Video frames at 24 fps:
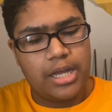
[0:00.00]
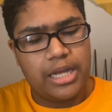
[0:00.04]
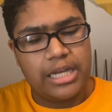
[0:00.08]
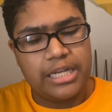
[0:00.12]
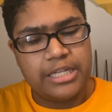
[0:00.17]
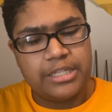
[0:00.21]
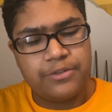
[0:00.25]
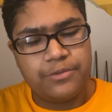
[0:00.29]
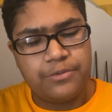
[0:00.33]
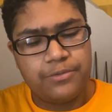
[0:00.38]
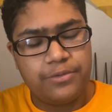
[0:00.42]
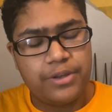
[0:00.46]

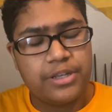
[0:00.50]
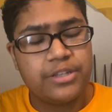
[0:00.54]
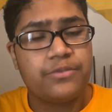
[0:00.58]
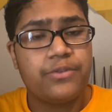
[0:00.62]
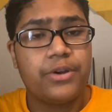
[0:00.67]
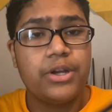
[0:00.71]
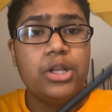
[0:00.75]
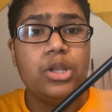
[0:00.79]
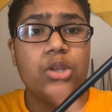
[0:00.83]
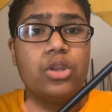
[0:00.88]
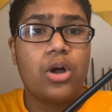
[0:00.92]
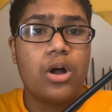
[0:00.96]
it's
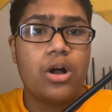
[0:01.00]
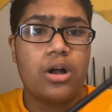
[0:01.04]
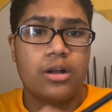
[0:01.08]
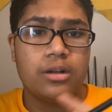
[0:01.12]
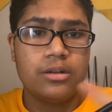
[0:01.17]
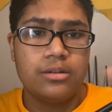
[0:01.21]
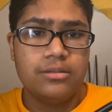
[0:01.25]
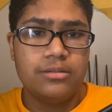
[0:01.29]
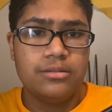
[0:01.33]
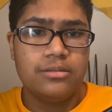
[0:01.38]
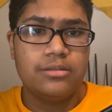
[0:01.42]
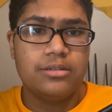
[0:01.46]
very
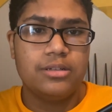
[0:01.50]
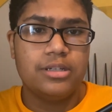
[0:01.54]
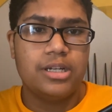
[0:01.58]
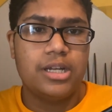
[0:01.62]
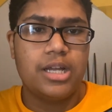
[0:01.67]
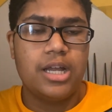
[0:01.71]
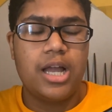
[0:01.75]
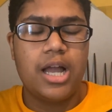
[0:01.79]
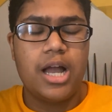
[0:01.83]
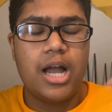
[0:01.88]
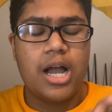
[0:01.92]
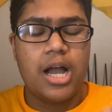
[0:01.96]
long.
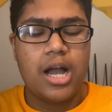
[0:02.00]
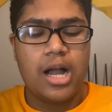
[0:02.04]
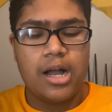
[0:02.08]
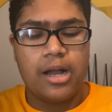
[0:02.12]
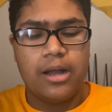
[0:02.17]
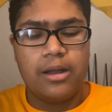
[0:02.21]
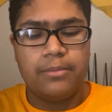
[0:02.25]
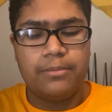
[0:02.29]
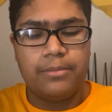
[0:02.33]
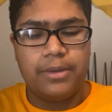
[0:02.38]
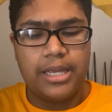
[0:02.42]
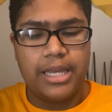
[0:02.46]

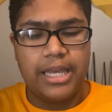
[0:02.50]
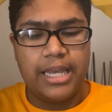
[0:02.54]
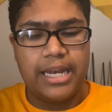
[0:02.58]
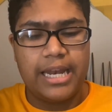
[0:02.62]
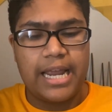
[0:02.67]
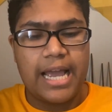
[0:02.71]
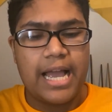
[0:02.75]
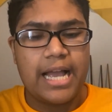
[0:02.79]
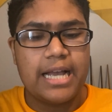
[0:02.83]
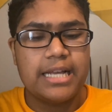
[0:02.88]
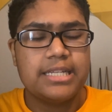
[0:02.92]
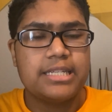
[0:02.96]
It
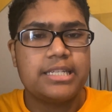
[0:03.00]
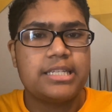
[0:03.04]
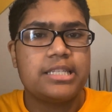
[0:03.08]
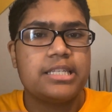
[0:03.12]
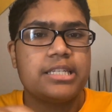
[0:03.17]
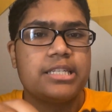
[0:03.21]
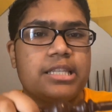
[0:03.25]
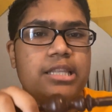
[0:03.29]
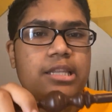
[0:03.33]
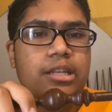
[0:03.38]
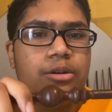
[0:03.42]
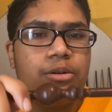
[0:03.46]
has
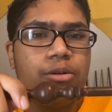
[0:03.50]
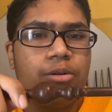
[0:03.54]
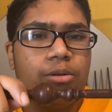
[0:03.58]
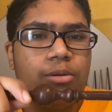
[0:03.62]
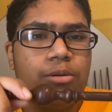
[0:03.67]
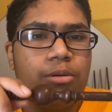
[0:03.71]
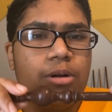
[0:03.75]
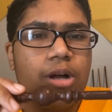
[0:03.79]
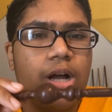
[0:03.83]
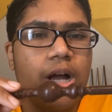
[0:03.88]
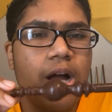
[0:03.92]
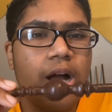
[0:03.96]
this
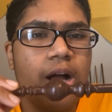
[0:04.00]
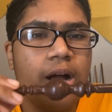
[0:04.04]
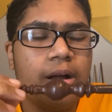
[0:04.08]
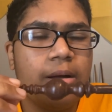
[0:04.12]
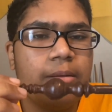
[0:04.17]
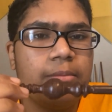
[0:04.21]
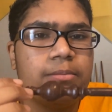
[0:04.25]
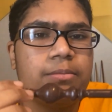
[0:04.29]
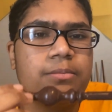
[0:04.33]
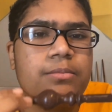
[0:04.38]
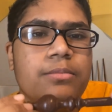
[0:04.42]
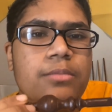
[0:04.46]
little,
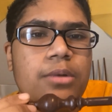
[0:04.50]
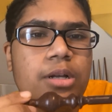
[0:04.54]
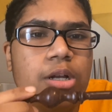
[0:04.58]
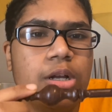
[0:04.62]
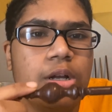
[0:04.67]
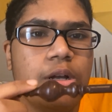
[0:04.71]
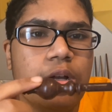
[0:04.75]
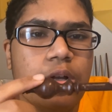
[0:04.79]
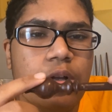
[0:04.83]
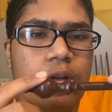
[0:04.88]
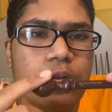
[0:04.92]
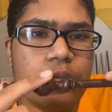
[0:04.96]

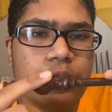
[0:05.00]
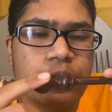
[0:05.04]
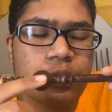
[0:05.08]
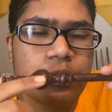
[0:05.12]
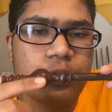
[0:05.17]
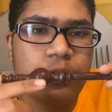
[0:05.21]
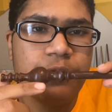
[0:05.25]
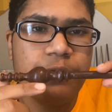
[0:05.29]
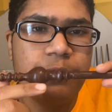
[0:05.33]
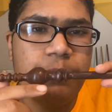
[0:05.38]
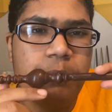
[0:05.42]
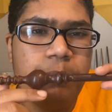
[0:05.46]

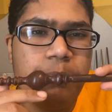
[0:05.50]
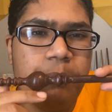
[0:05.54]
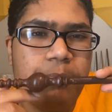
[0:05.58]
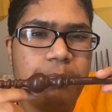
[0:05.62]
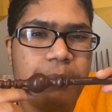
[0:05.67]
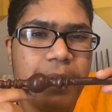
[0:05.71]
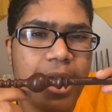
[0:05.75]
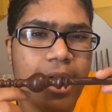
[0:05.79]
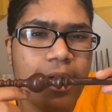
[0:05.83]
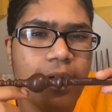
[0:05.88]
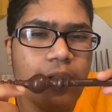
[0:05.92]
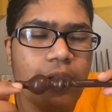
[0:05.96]
sort of
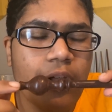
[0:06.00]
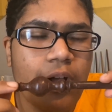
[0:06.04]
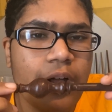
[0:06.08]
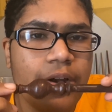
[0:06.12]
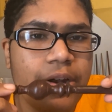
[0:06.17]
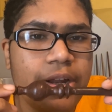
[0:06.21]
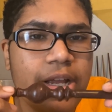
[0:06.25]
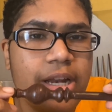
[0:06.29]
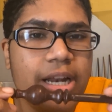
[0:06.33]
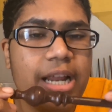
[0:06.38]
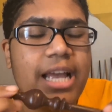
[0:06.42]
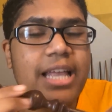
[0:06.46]
bell
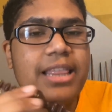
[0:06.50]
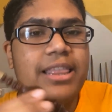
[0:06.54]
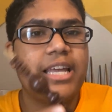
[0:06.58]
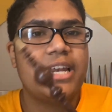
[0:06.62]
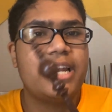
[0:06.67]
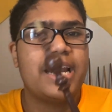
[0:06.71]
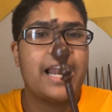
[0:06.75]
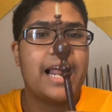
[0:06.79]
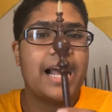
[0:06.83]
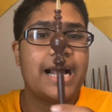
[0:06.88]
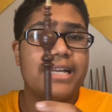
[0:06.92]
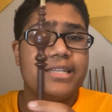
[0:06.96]
on it, and then
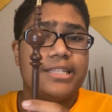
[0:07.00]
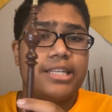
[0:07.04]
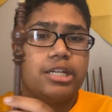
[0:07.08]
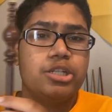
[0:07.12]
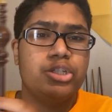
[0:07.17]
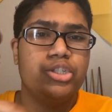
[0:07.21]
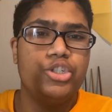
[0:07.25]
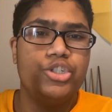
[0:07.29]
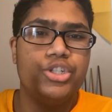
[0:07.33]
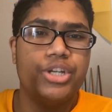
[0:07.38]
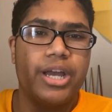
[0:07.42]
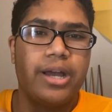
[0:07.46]
it has a
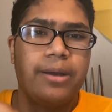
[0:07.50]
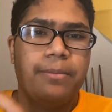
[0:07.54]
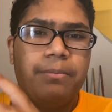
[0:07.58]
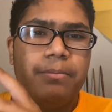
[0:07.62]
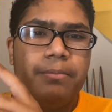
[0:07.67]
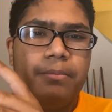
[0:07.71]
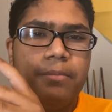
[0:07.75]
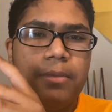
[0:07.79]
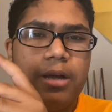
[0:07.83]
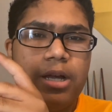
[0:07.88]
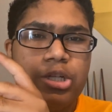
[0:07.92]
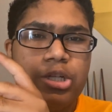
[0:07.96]
gem